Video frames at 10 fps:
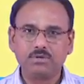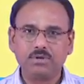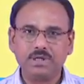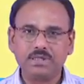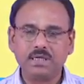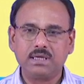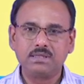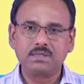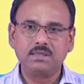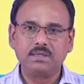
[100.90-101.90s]

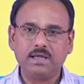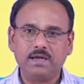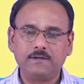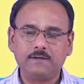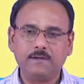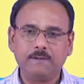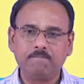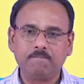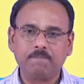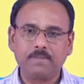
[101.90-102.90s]
discussed that
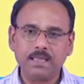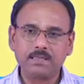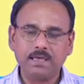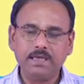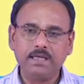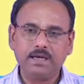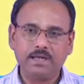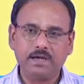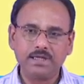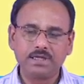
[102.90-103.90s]
this linear
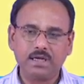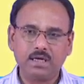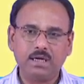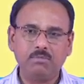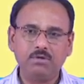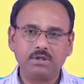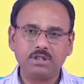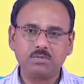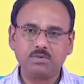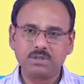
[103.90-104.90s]
regression at w
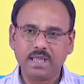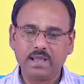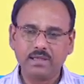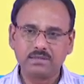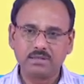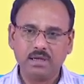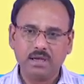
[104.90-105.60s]
transpose x